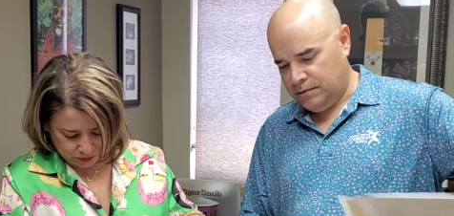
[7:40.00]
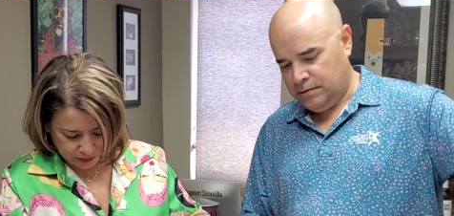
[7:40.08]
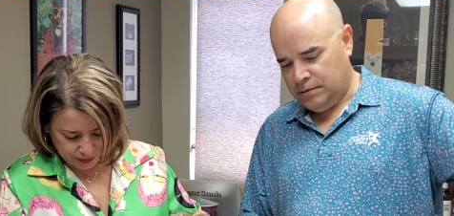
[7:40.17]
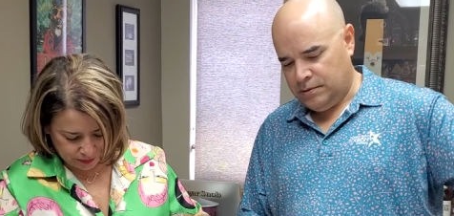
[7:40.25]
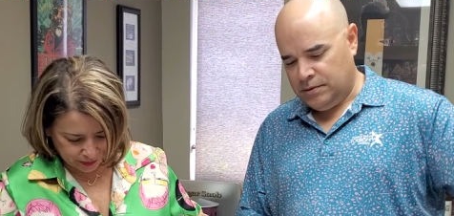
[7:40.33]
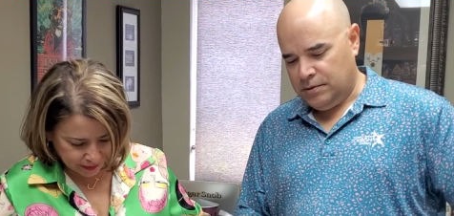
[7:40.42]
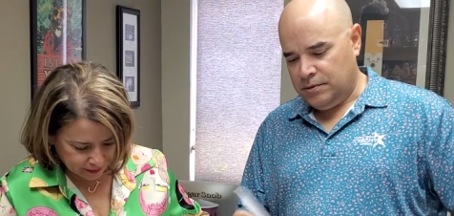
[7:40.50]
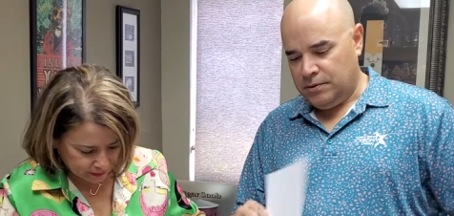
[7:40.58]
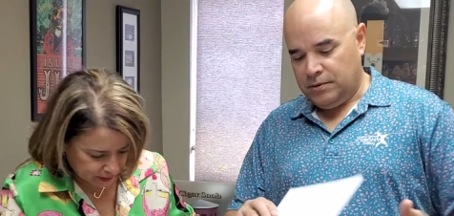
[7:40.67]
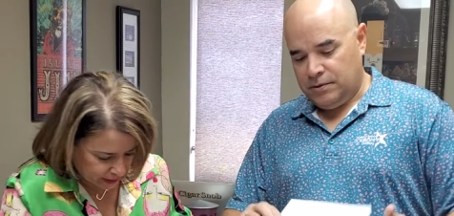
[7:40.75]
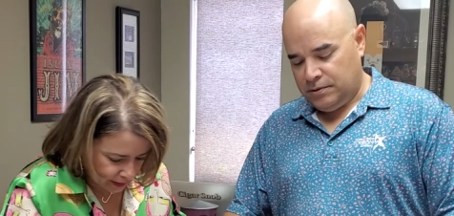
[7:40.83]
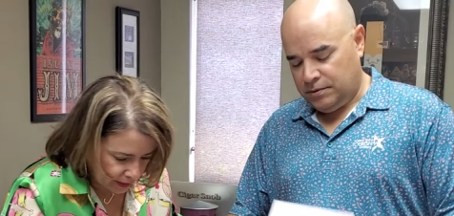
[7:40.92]
Speaker 1: One on
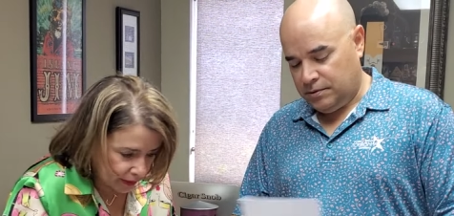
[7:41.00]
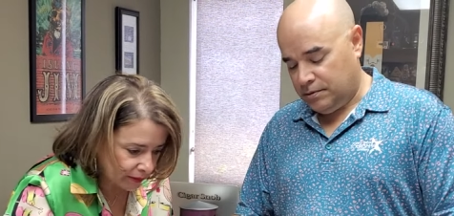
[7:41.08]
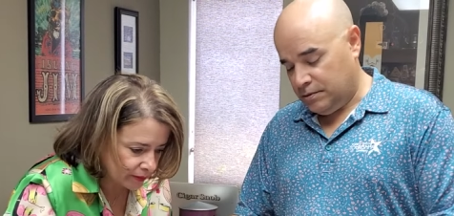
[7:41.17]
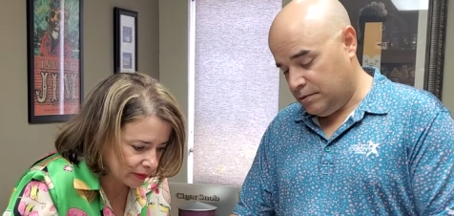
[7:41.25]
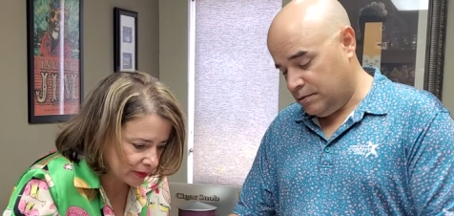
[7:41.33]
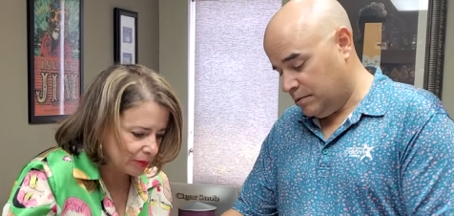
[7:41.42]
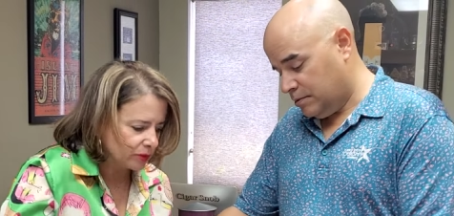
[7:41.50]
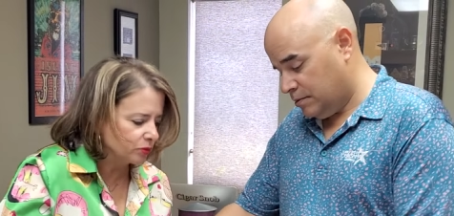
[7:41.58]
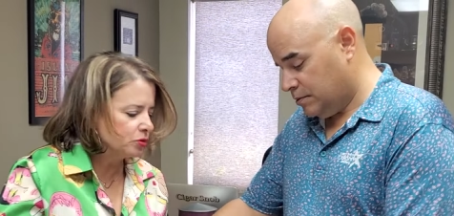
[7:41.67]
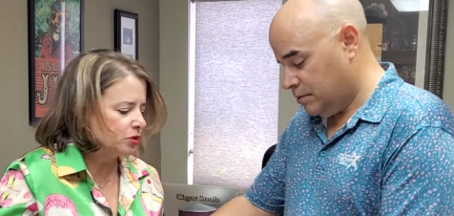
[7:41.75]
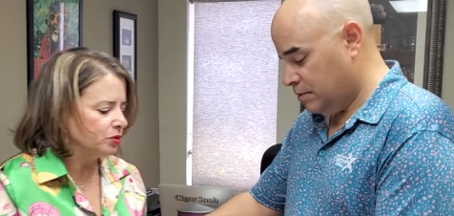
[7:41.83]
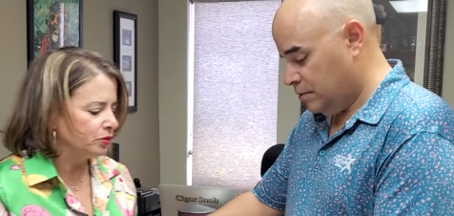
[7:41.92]
Kelly. That might be
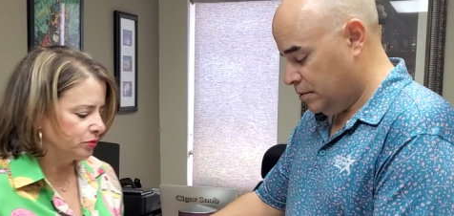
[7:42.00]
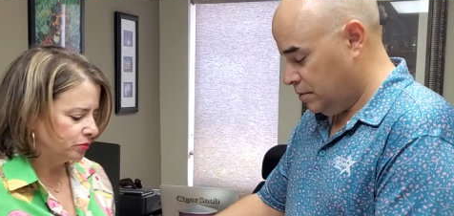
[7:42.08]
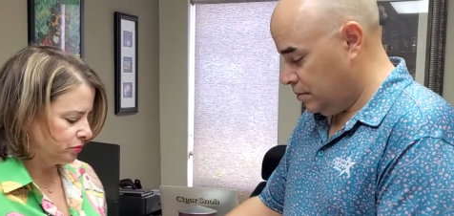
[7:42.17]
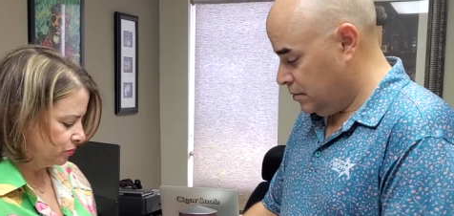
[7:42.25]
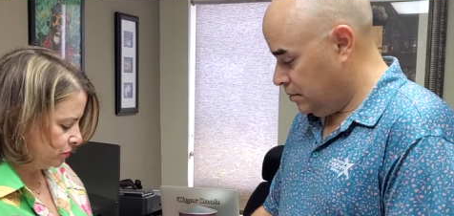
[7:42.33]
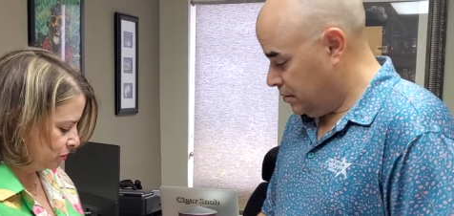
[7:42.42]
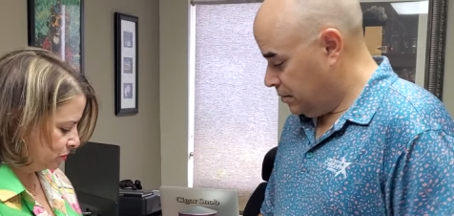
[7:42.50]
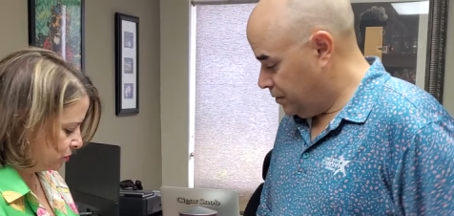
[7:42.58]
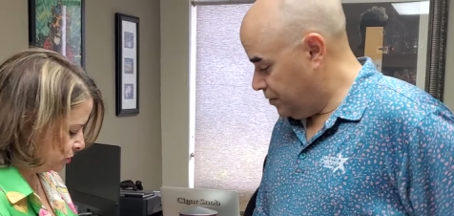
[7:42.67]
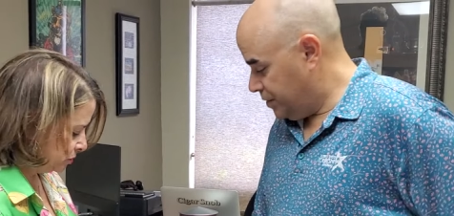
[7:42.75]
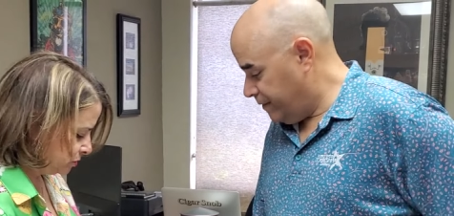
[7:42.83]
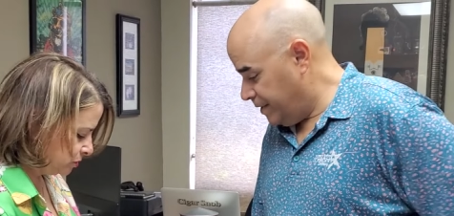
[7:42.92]
to you.
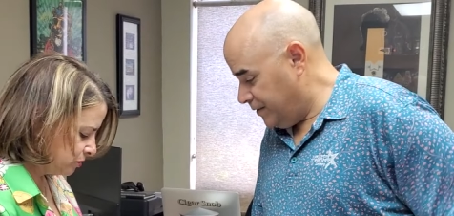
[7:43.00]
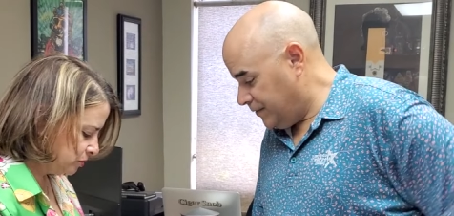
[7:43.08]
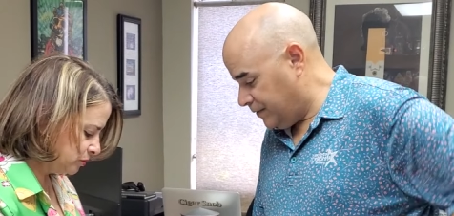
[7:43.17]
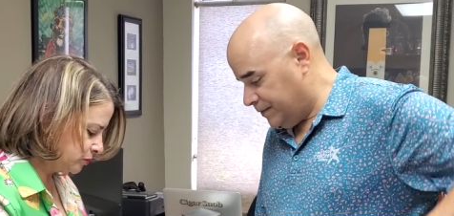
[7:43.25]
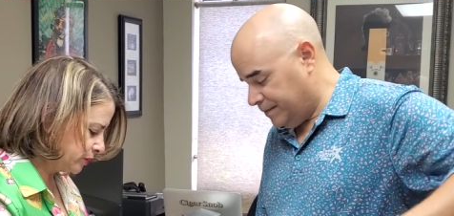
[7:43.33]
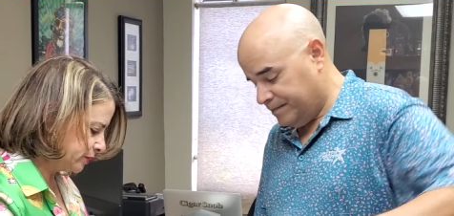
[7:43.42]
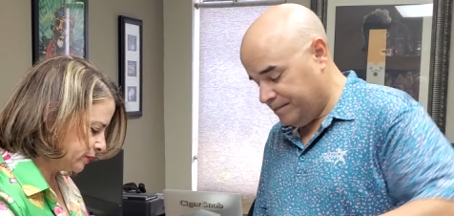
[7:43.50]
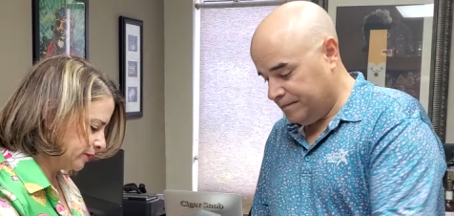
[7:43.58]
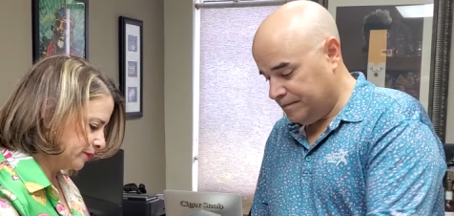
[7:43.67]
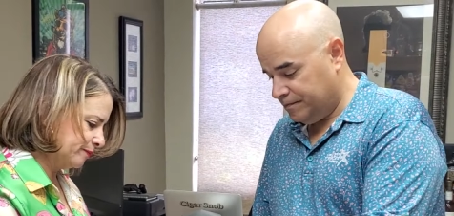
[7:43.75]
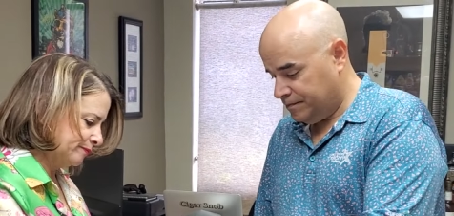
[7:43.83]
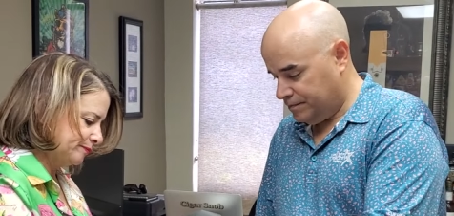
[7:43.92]
Cuties. Right there.
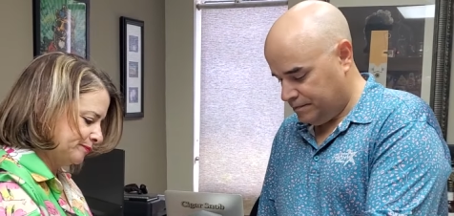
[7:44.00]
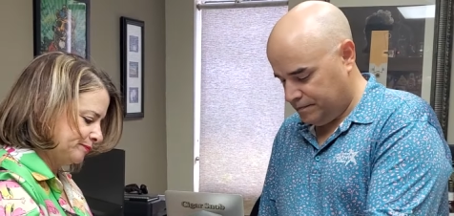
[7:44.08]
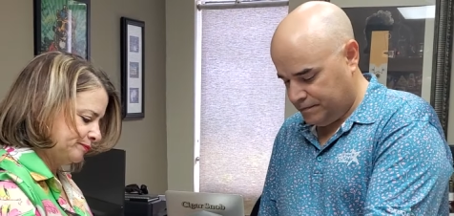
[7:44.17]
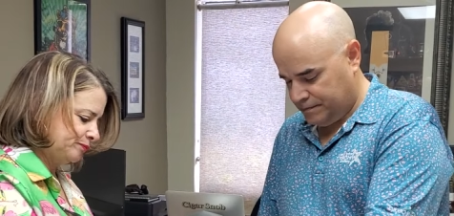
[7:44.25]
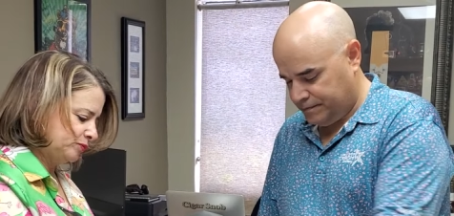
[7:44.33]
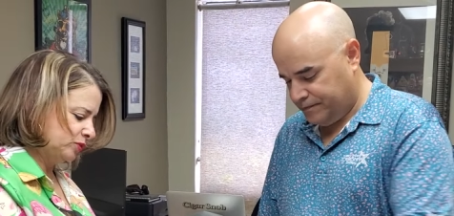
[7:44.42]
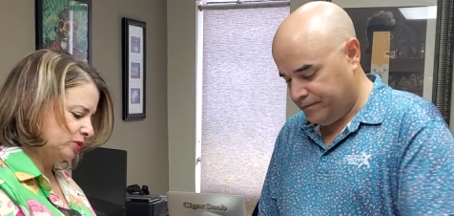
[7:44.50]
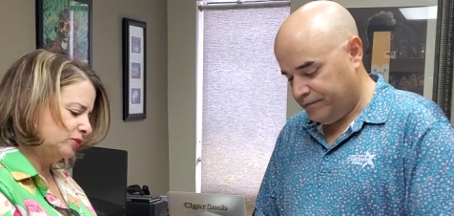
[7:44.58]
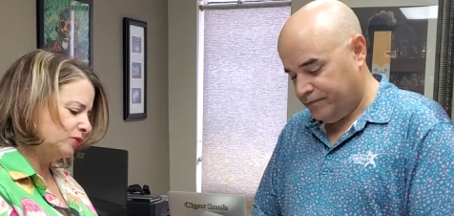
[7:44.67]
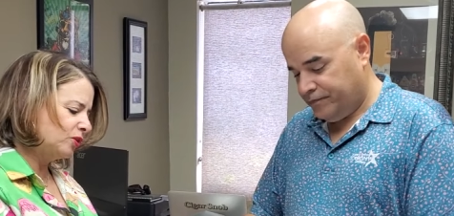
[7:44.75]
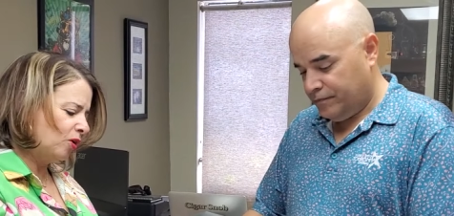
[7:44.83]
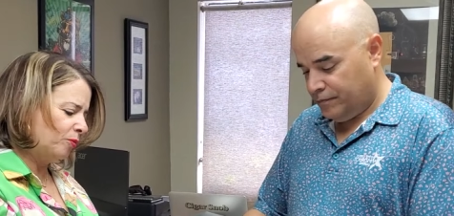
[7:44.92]
No, no,
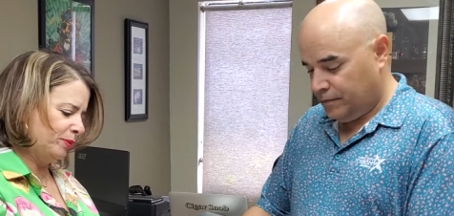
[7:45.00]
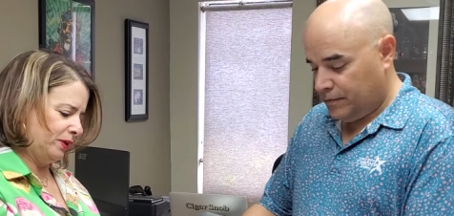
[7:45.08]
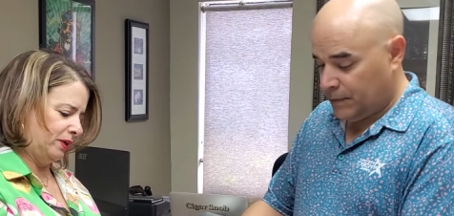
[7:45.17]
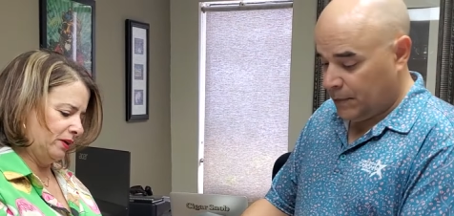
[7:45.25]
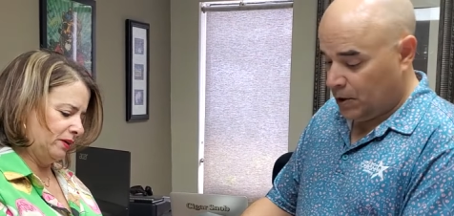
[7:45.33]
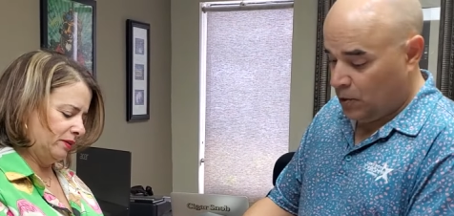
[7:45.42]
no. Open it.